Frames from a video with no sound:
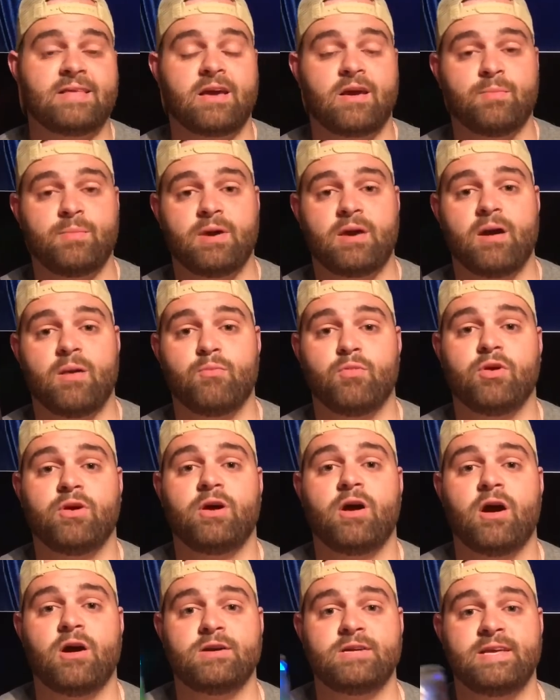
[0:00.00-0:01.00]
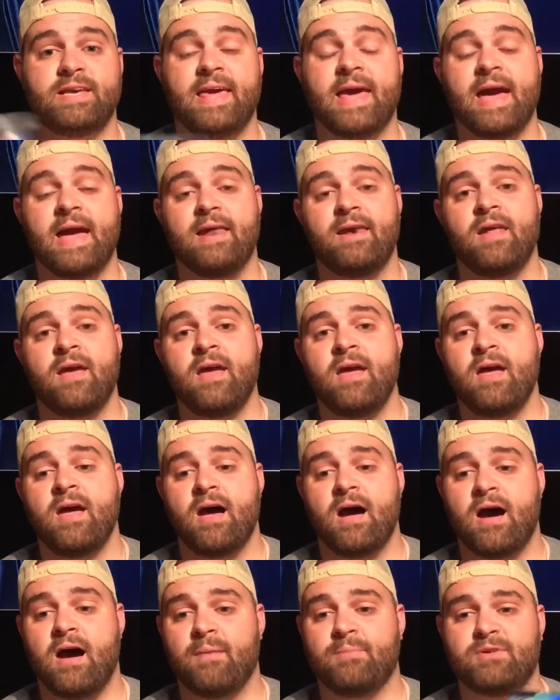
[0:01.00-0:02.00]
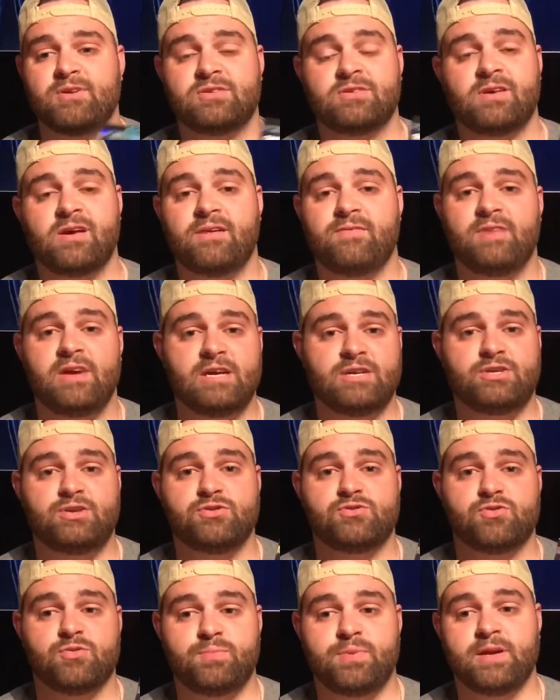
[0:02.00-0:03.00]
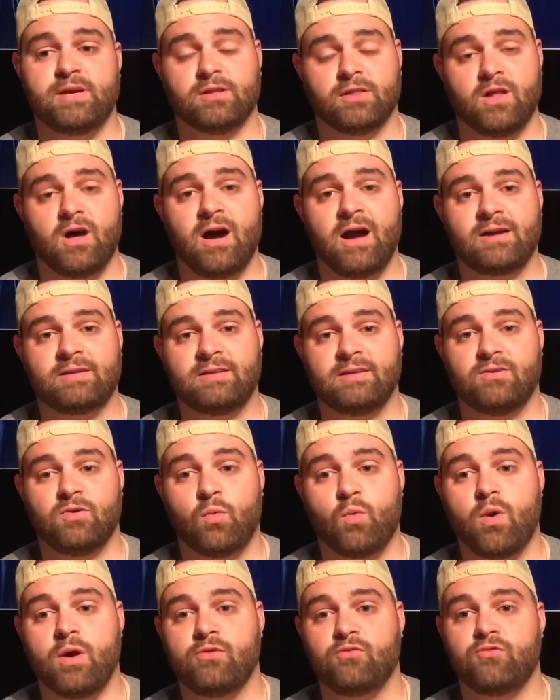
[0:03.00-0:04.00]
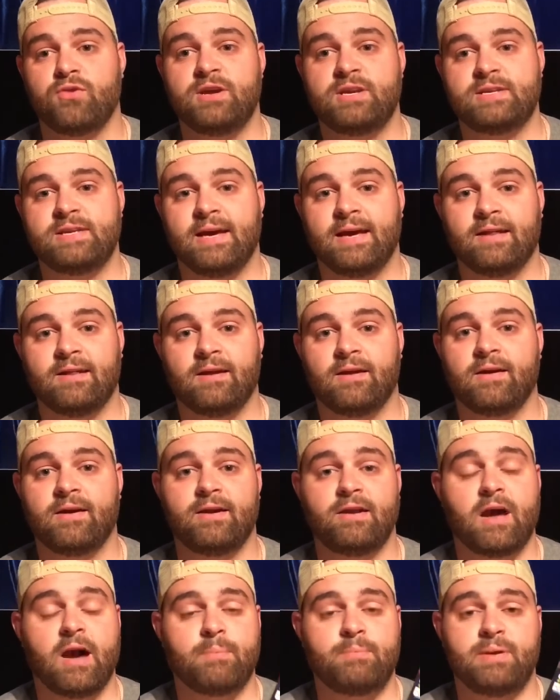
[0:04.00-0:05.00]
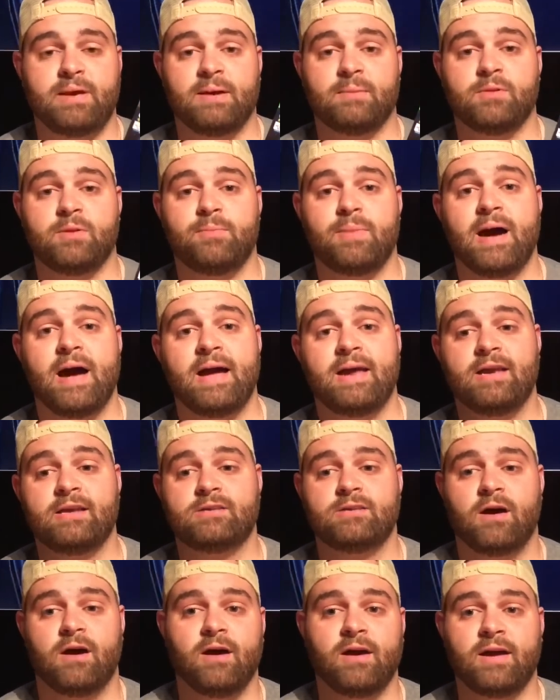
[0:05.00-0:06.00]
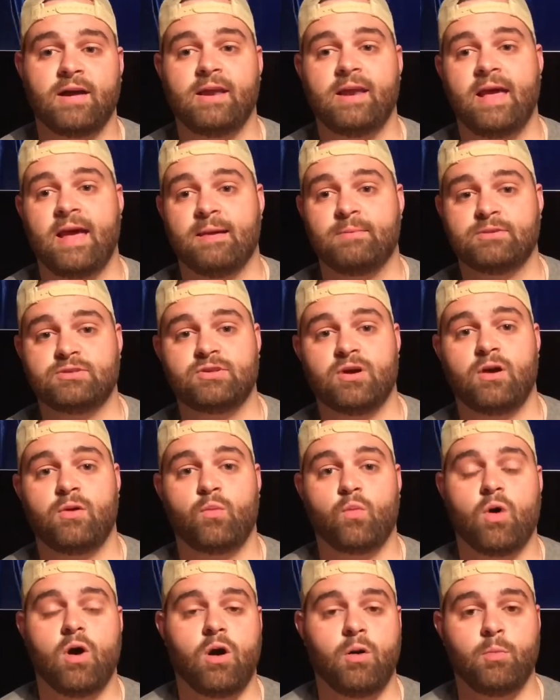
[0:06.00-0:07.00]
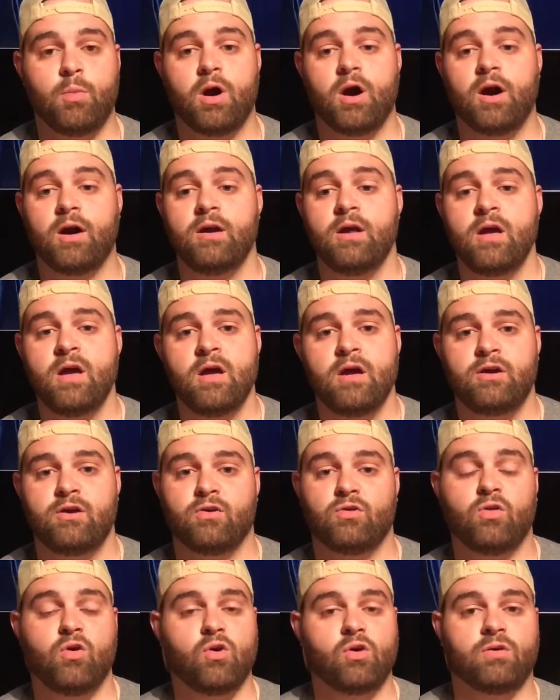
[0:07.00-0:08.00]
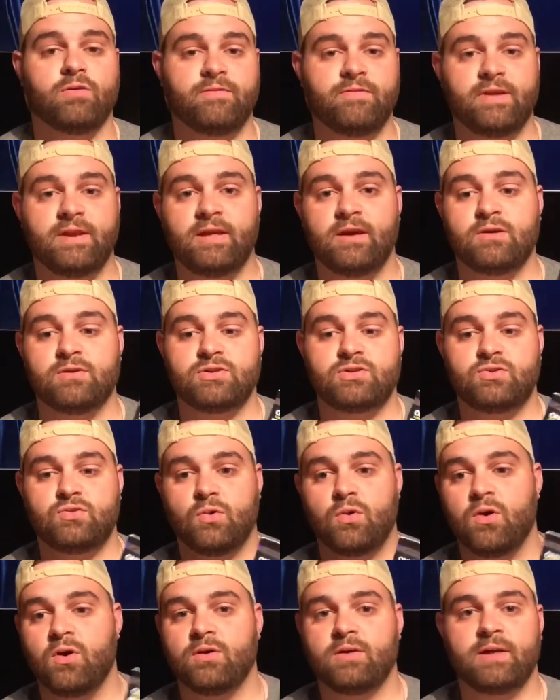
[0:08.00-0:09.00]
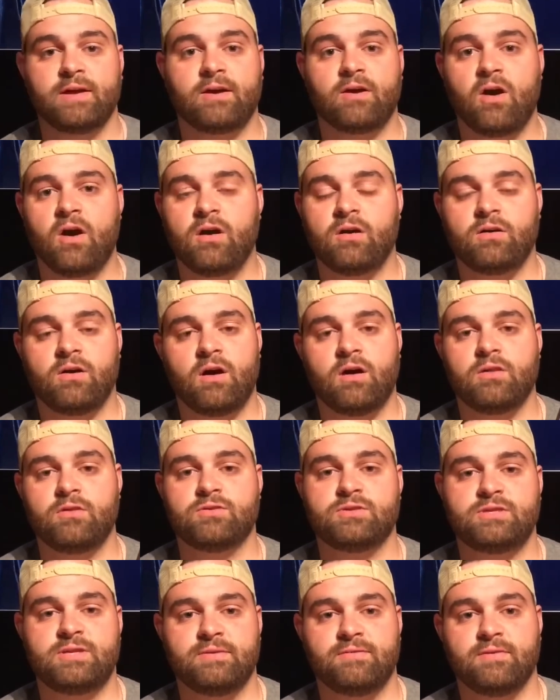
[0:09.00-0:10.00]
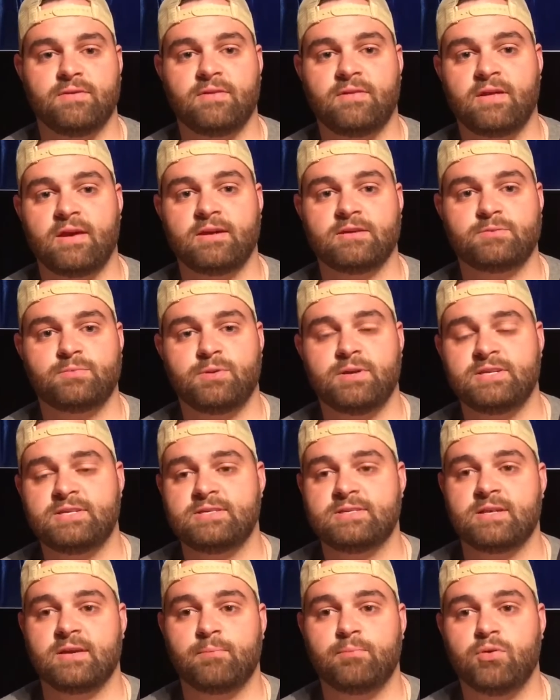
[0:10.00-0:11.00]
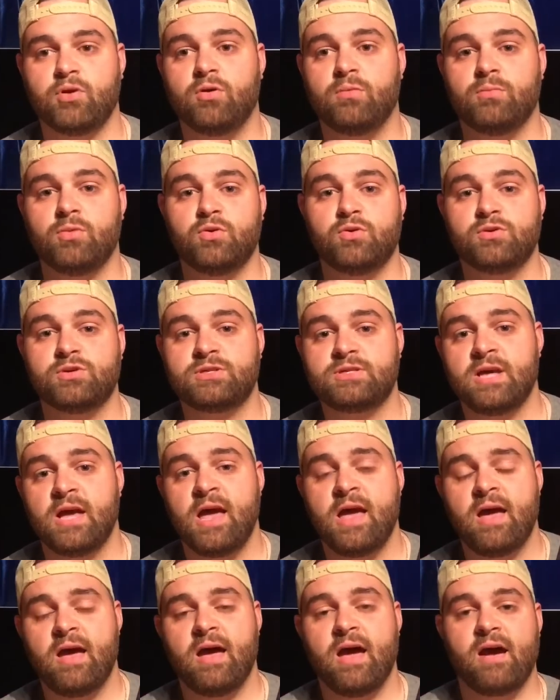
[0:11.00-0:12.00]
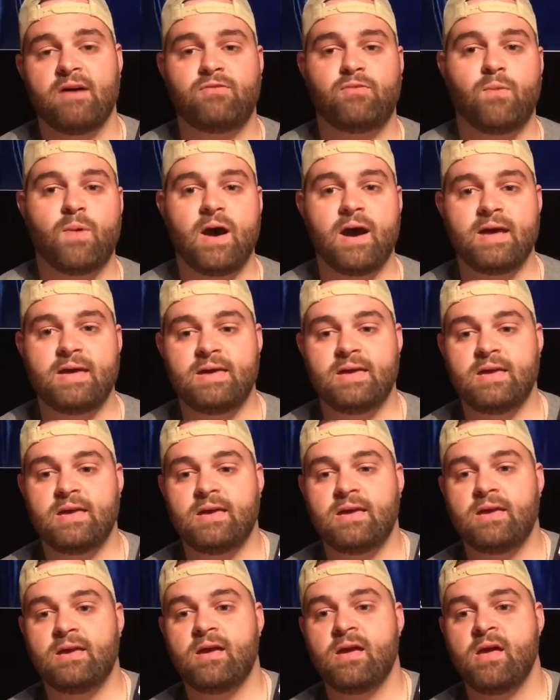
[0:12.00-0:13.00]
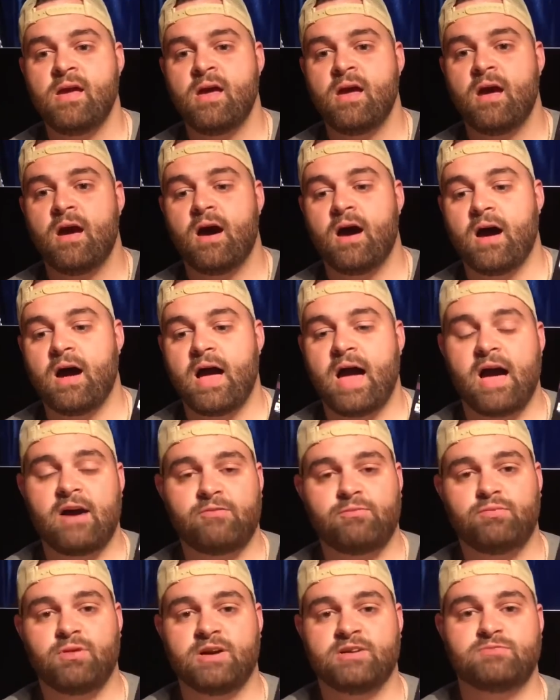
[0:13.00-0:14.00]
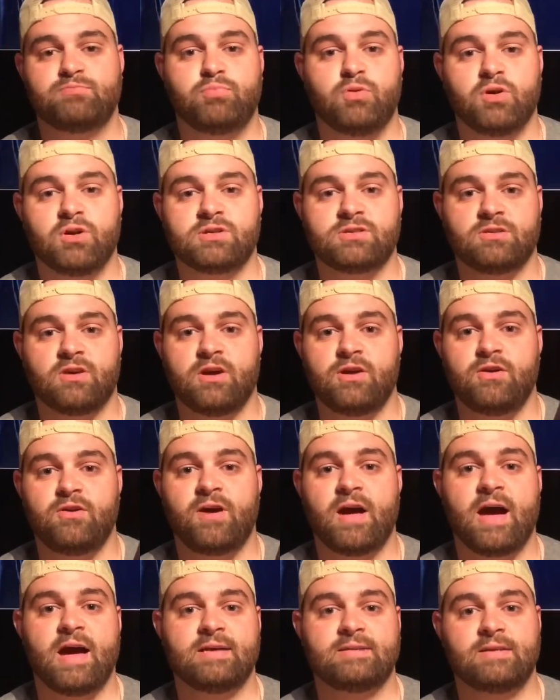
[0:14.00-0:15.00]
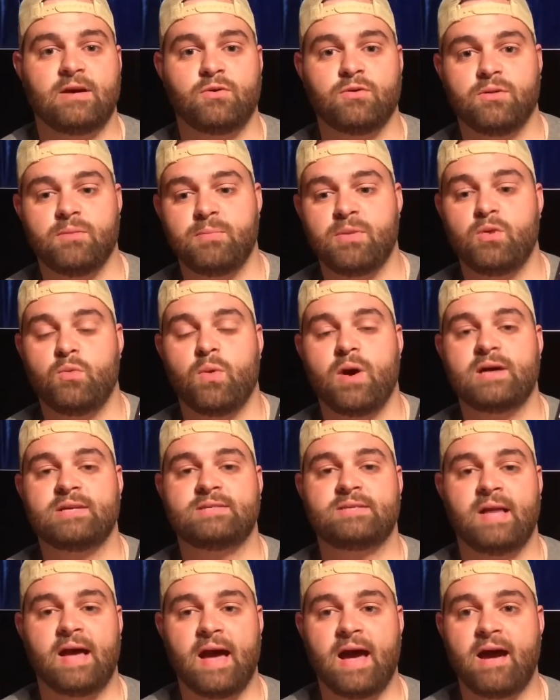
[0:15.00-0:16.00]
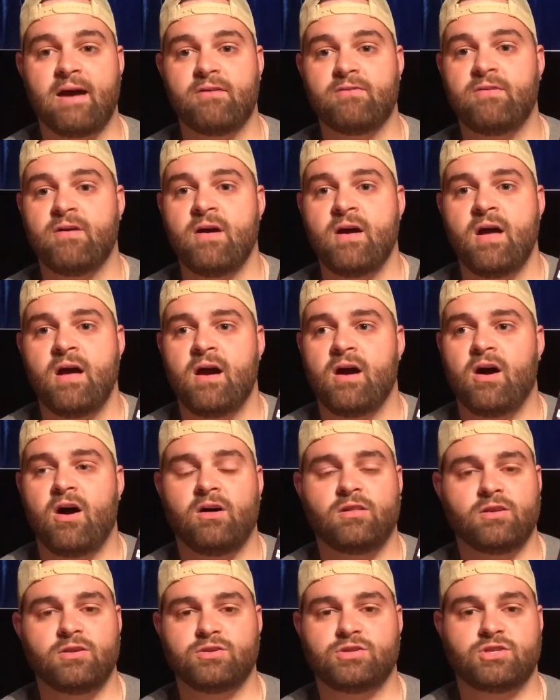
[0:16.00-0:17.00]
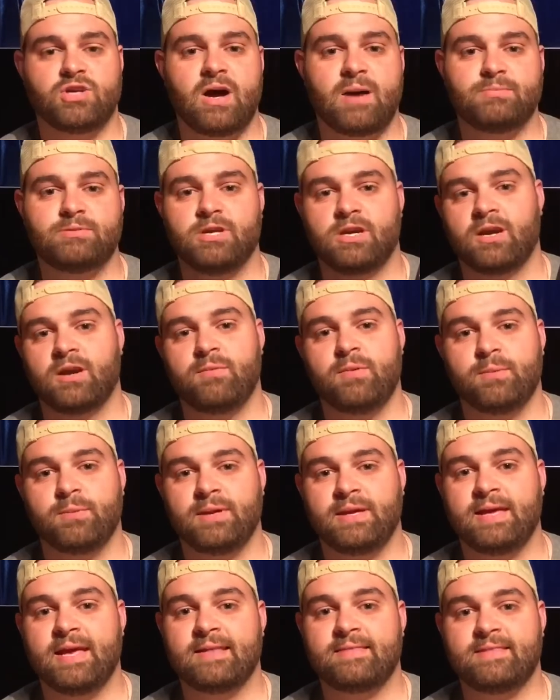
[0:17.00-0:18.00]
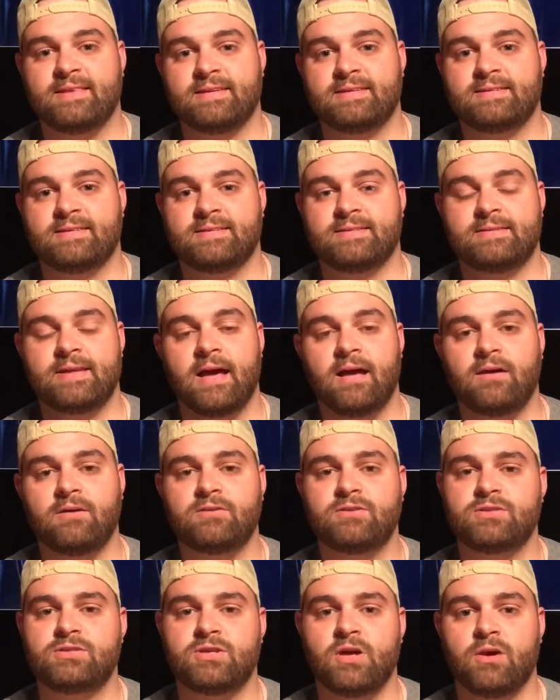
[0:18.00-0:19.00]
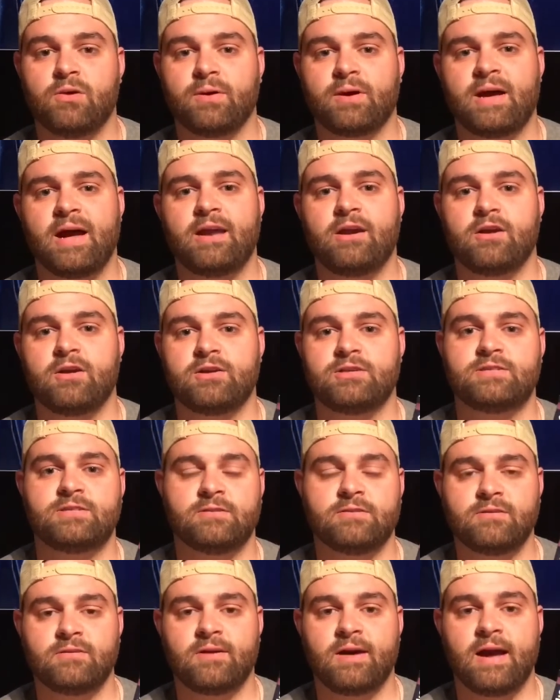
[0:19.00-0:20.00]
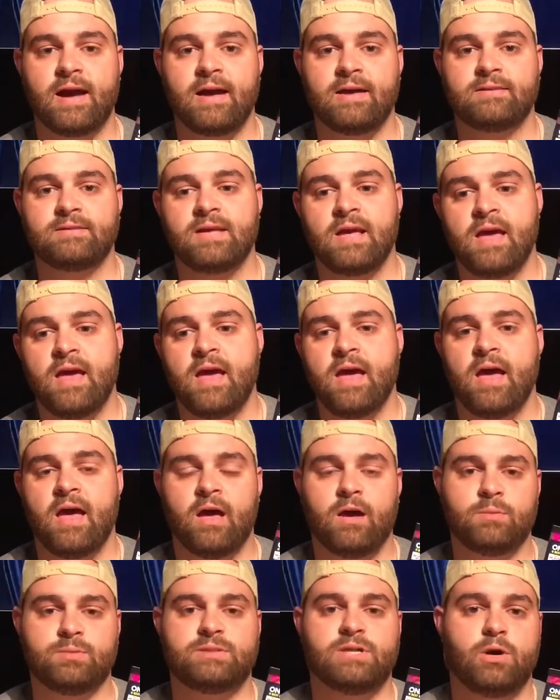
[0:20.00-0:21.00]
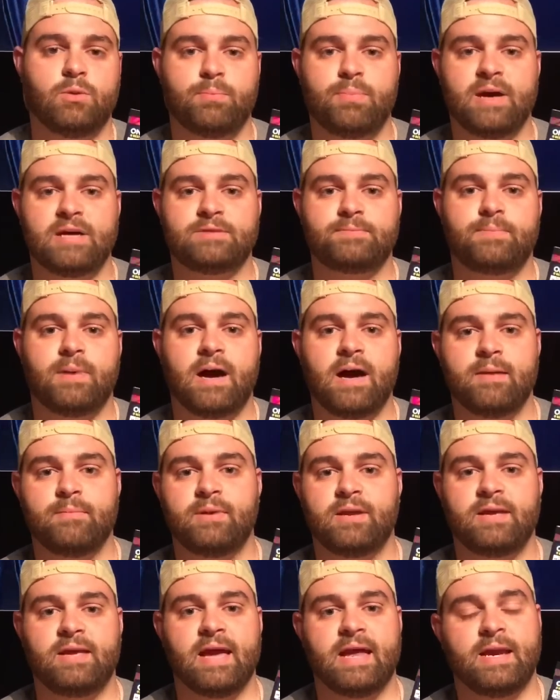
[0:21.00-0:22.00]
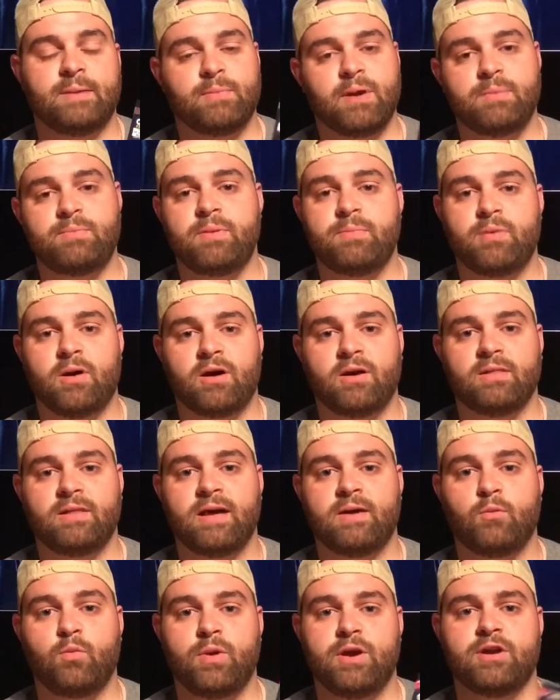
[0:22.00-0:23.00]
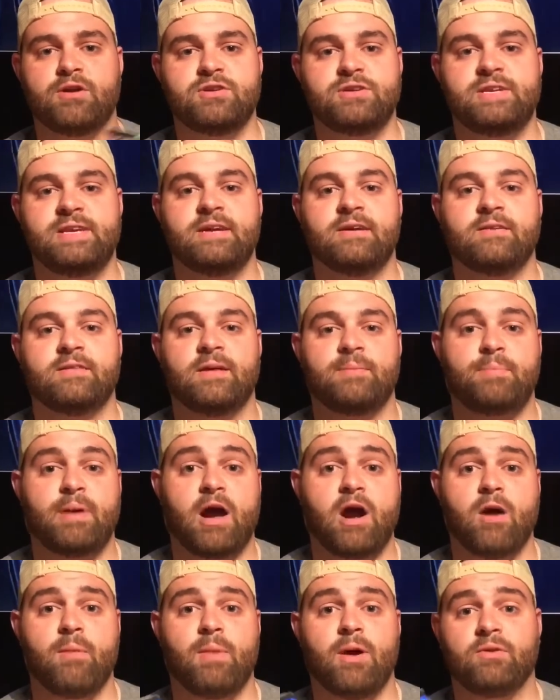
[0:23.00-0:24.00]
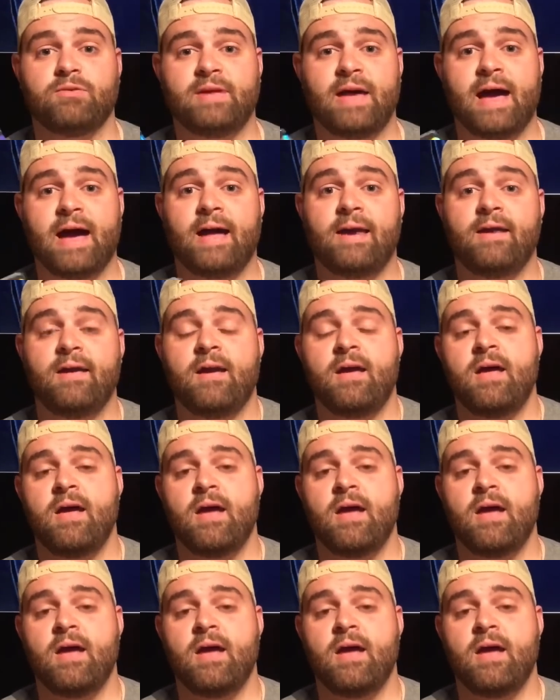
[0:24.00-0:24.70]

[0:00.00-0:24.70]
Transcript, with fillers: They could become really hard to get. There's a lot of issues with being locked into one retailer and not being able to buy it at Target, Amazon, Walmart, your local video store, like all those different things. Places like Bull Moose, FYE, Half Price Books, a lot of you guys out in the Midwest have. All those shops aren't going to be able to get this to sell, so it kind of hurts the little guys, helps out Best Buy, but again, it might be part of that weird deal that Paramount had.